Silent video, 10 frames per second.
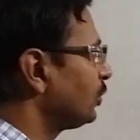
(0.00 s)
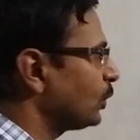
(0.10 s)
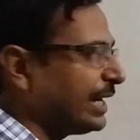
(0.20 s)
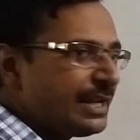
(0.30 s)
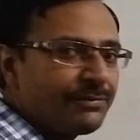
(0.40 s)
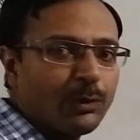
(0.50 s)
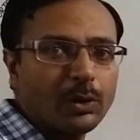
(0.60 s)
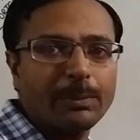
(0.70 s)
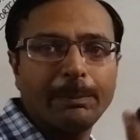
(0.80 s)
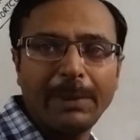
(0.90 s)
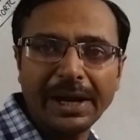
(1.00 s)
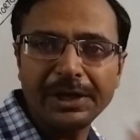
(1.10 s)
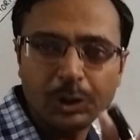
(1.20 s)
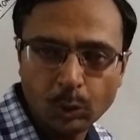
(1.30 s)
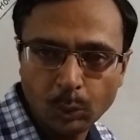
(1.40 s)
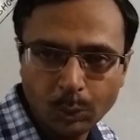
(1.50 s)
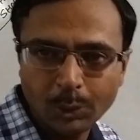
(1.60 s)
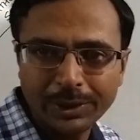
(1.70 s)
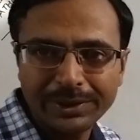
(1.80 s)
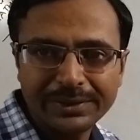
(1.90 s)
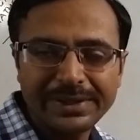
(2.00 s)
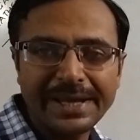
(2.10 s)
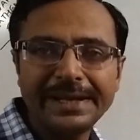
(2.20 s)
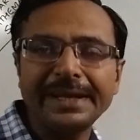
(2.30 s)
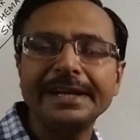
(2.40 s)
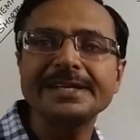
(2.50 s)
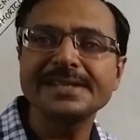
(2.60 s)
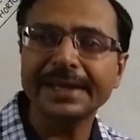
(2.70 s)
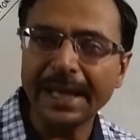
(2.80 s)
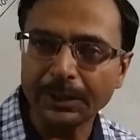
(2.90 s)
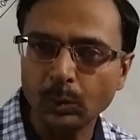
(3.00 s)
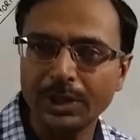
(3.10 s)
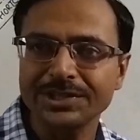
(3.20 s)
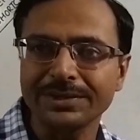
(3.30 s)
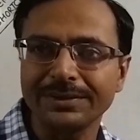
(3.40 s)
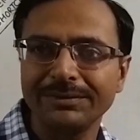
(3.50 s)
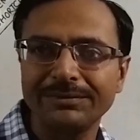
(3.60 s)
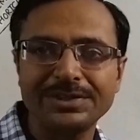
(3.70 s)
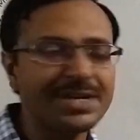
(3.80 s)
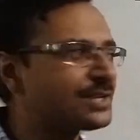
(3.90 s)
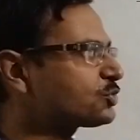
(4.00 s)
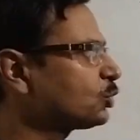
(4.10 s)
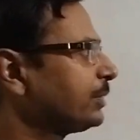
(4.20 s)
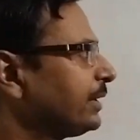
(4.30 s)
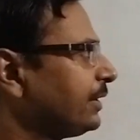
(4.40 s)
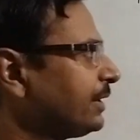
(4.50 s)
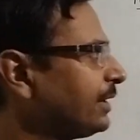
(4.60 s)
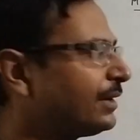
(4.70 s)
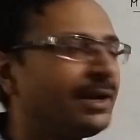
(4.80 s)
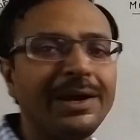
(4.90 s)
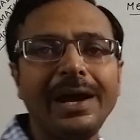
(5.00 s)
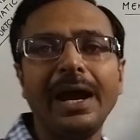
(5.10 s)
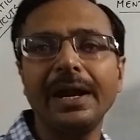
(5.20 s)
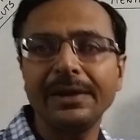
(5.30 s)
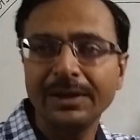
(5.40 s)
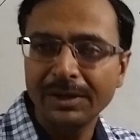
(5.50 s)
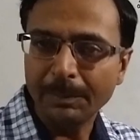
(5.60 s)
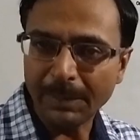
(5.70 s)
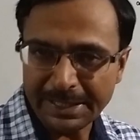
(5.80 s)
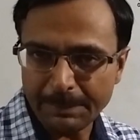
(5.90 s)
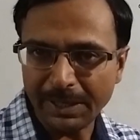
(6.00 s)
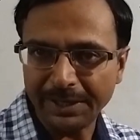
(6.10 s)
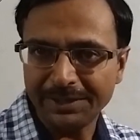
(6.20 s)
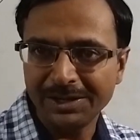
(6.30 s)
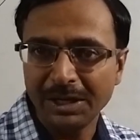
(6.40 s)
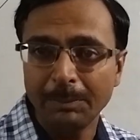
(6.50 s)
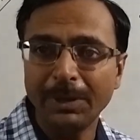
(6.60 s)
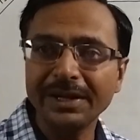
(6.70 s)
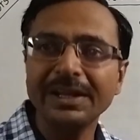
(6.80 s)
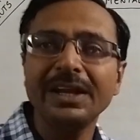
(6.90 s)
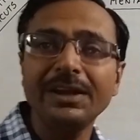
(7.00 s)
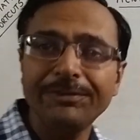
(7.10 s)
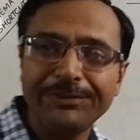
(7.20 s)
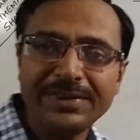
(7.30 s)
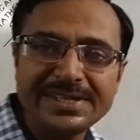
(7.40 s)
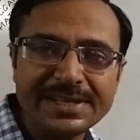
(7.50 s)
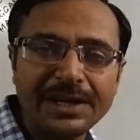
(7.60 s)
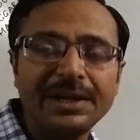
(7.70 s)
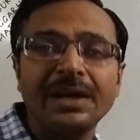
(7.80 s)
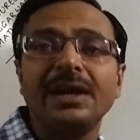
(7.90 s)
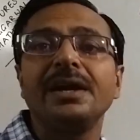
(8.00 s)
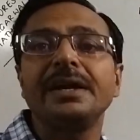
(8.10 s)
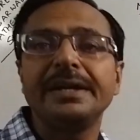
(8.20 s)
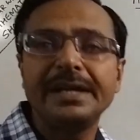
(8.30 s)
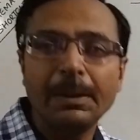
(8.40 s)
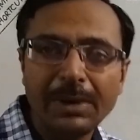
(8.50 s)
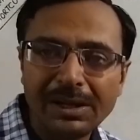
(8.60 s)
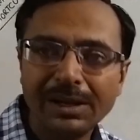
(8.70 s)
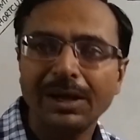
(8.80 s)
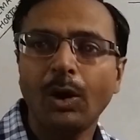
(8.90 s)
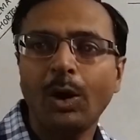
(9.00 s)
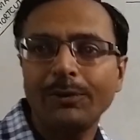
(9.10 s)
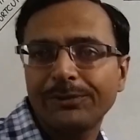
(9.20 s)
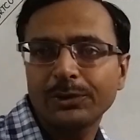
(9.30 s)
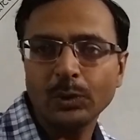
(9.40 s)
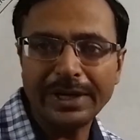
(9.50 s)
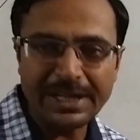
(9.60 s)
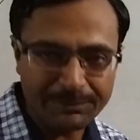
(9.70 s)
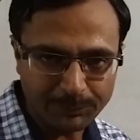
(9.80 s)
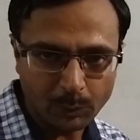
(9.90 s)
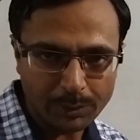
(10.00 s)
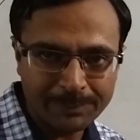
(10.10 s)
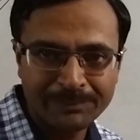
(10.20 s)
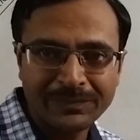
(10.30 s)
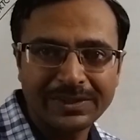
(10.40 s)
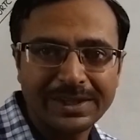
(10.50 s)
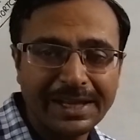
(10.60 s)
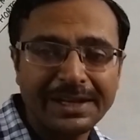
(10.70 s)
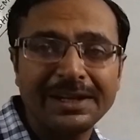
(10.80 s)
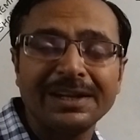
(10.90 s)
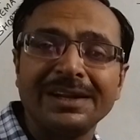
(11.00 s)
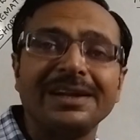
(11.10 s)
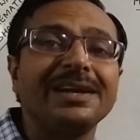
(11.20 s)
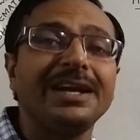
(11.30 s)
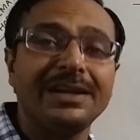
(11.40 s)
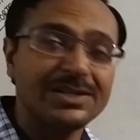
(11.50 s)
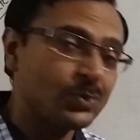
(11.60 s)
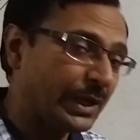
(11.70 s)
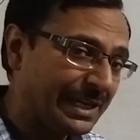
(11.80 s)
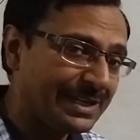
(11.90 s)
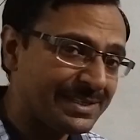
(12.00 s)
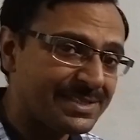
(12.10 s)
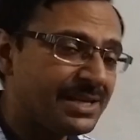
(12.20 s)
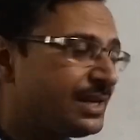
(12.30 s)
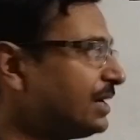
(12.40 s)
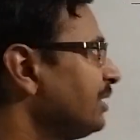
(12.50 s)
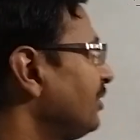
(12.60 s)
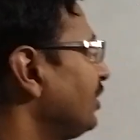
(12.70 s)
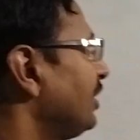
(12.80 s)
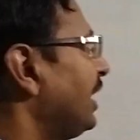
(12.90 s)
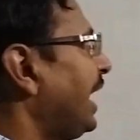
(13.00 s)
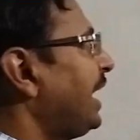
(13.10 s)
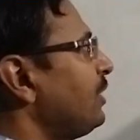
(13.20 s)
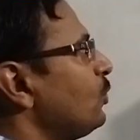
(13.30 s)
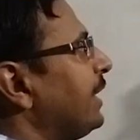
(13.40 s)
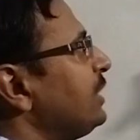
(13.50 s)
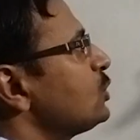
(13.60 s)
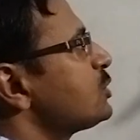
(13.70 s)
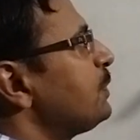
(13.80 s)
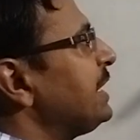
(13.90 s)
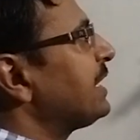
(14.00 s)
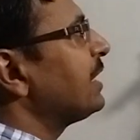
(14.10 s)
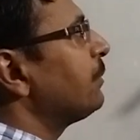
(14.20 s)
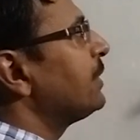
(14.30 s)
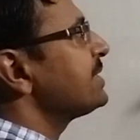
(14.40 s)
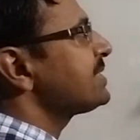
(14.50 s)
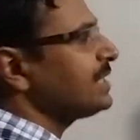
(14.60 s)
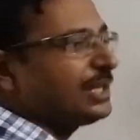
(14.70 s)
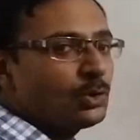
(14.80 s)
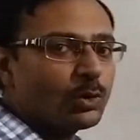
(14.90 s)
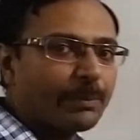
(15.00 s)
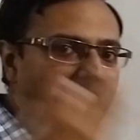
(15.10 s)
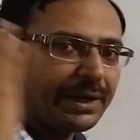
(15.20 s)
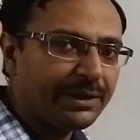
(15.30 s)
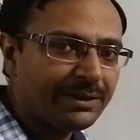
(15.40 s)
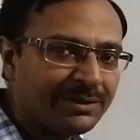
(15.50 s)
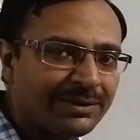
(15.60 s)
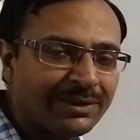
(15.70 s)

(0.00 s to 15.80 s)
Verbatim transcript: 24 by 2, then it is a calculation which has to be written and multiplied. But if we say double of 24, then it is very easy. And when you speak numbers in your mind,